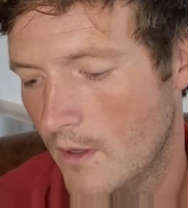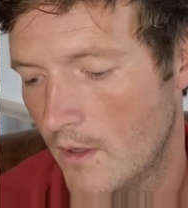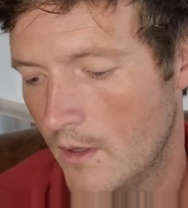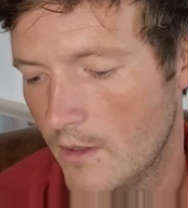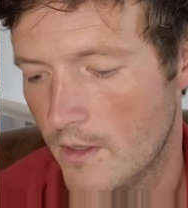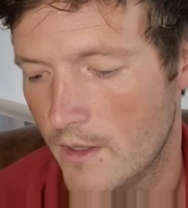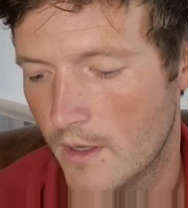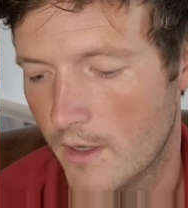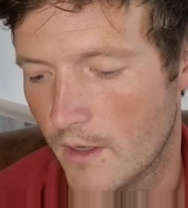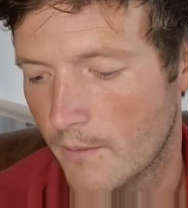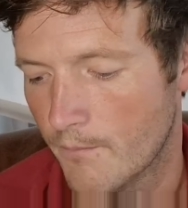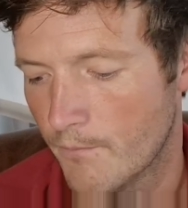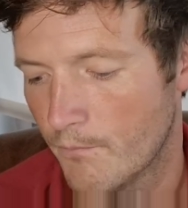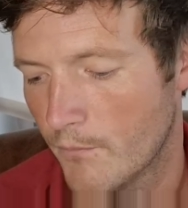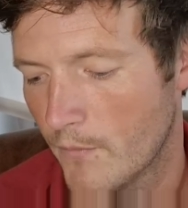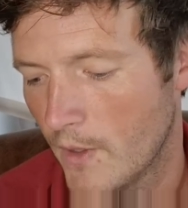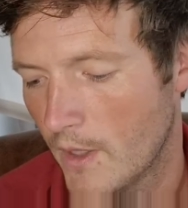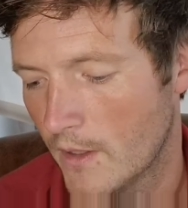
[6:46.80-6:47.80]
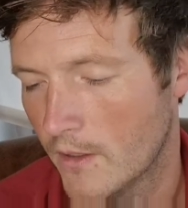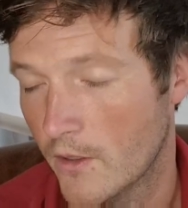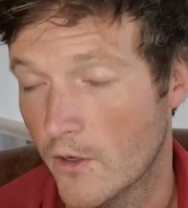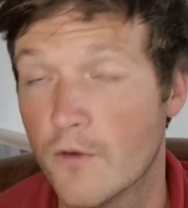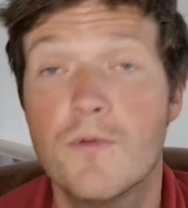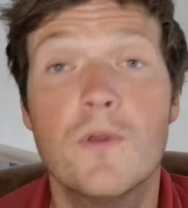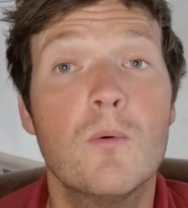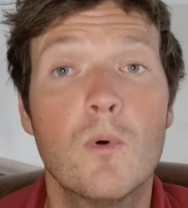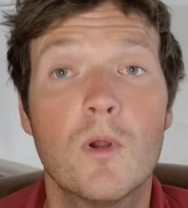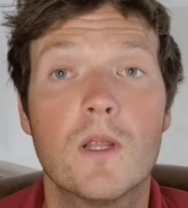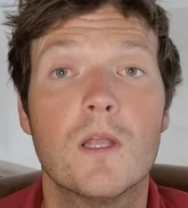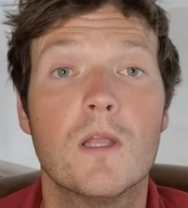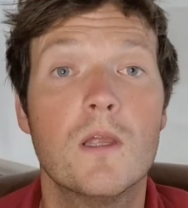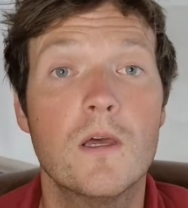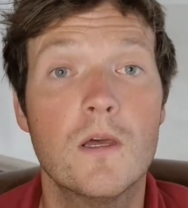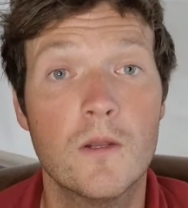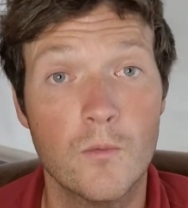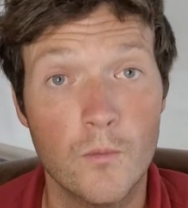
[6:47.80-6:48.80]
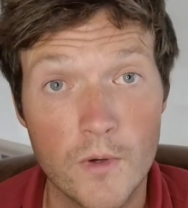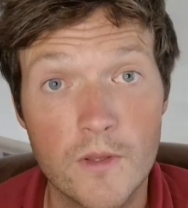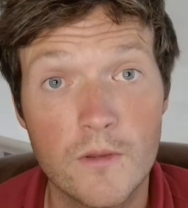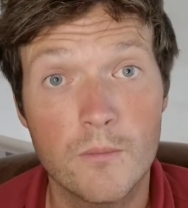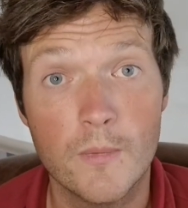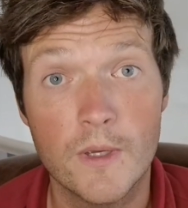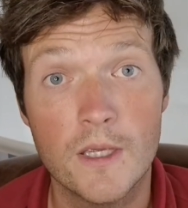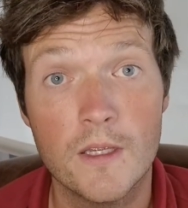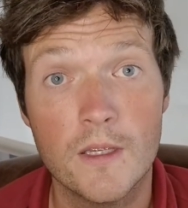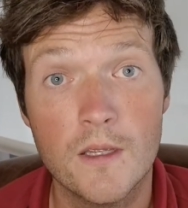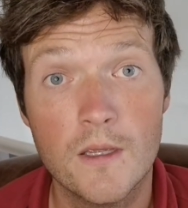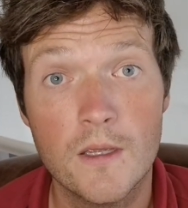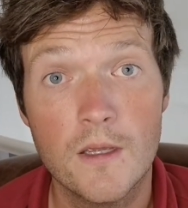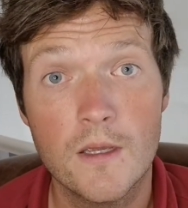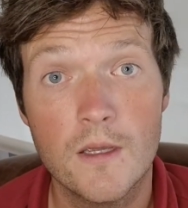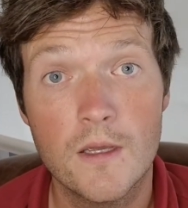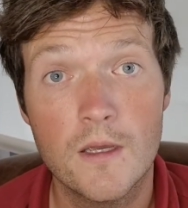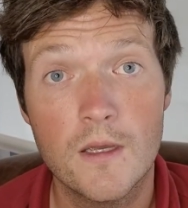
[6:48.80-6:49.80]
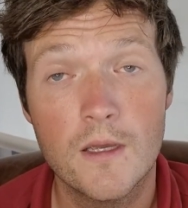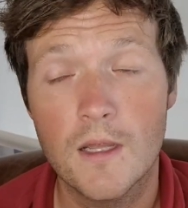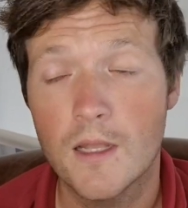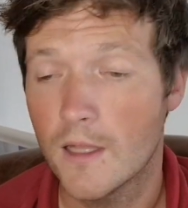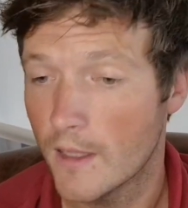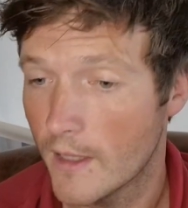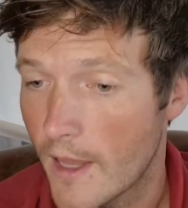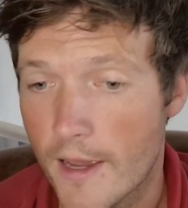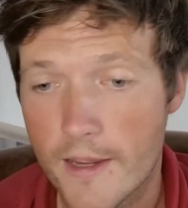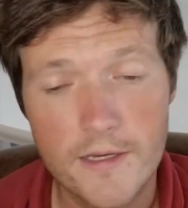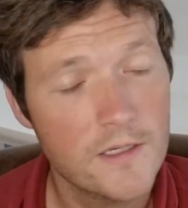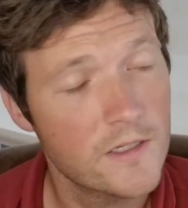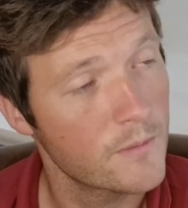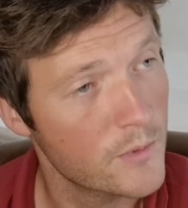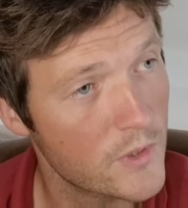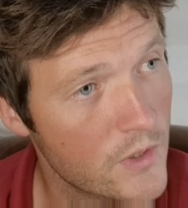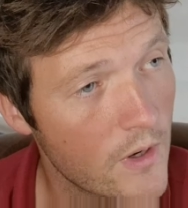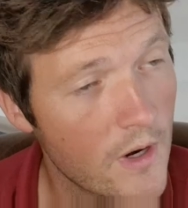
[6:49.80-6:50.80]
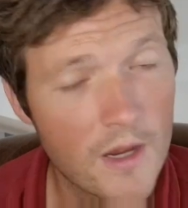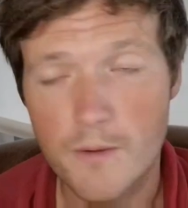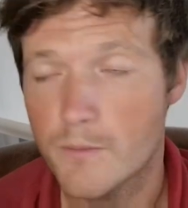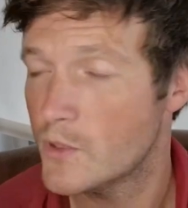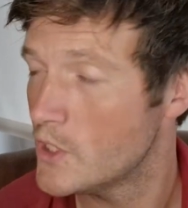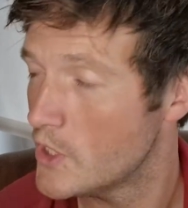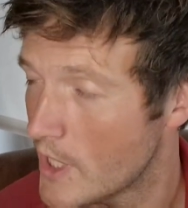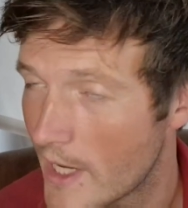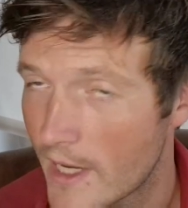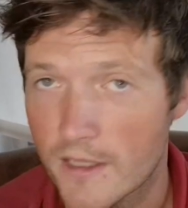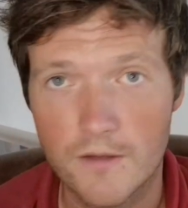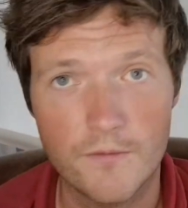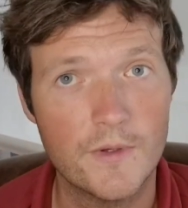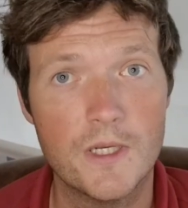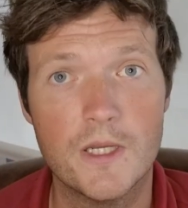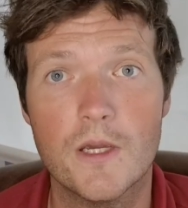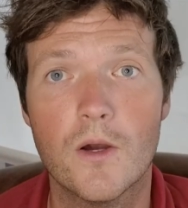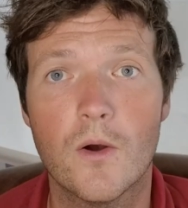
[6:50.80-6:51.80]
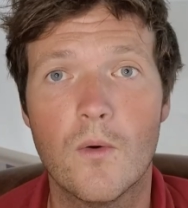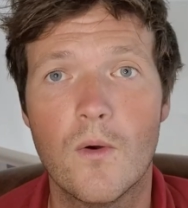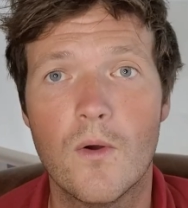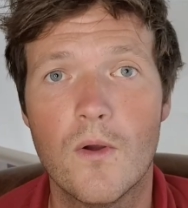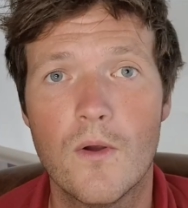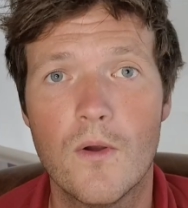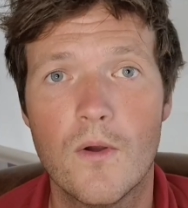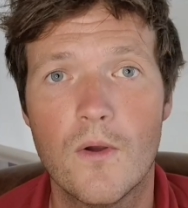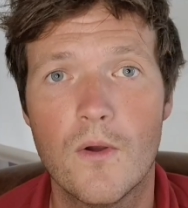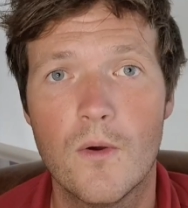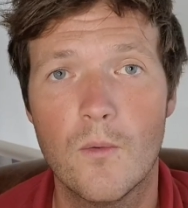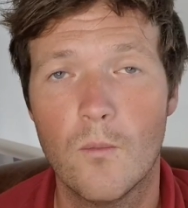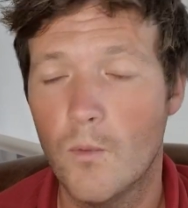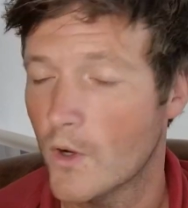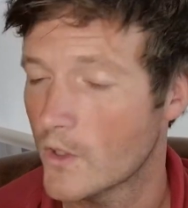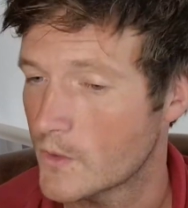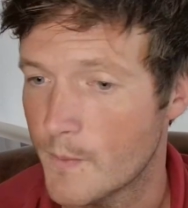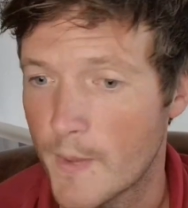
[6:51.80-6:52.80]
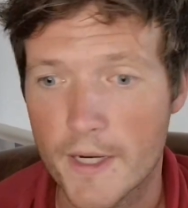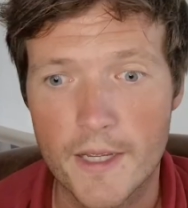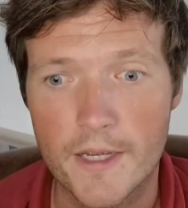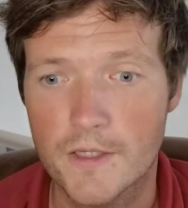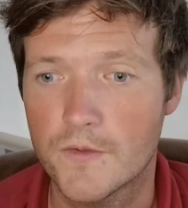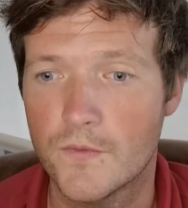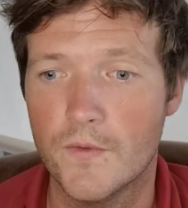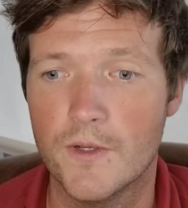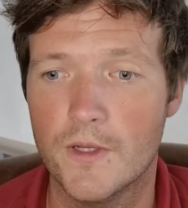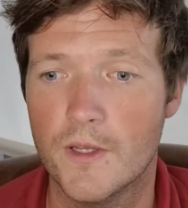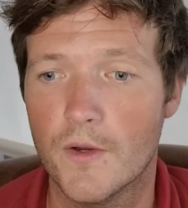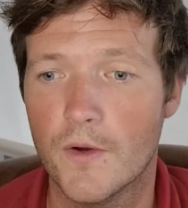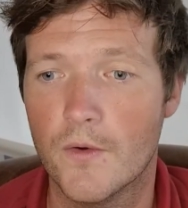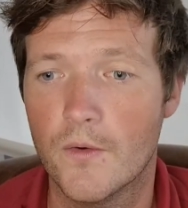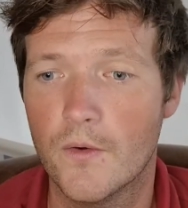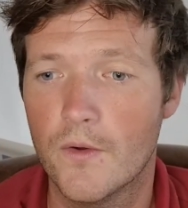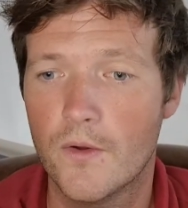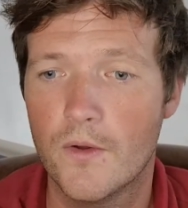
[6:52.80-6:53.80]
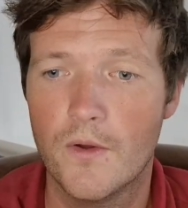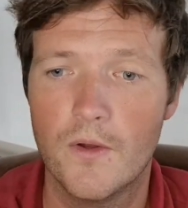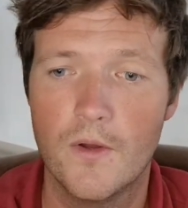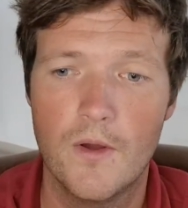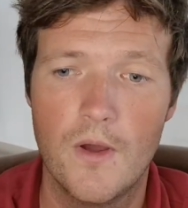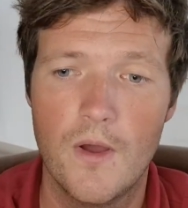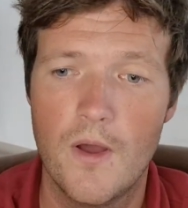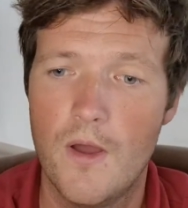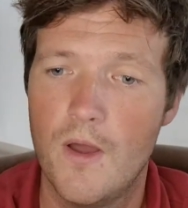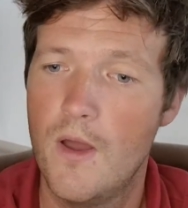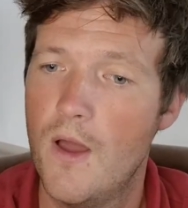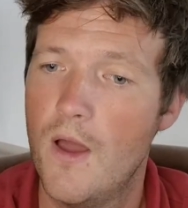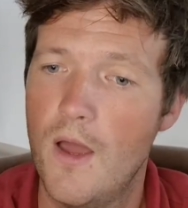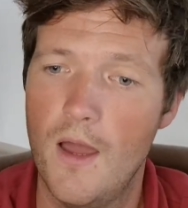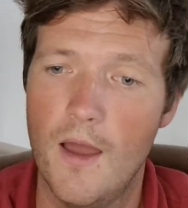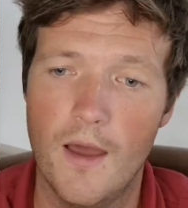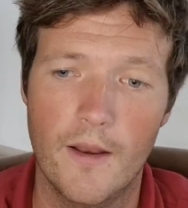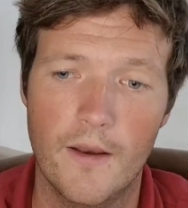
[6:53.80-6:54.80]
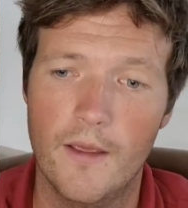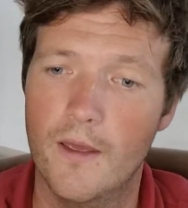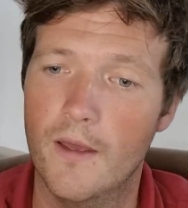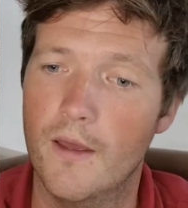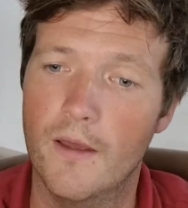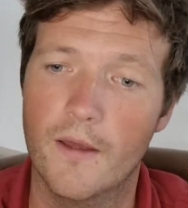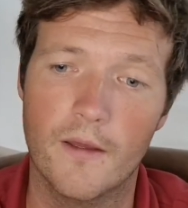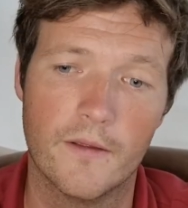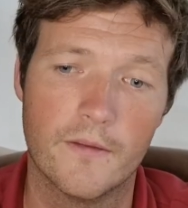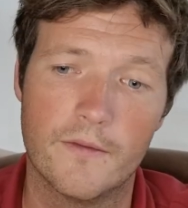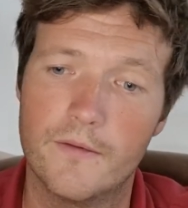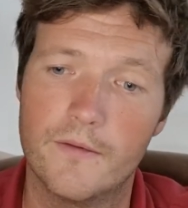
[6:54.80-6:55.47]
yeah, I don't know. If you want to learn with me, like, subscribe, share the video, watch my next video, and, I'll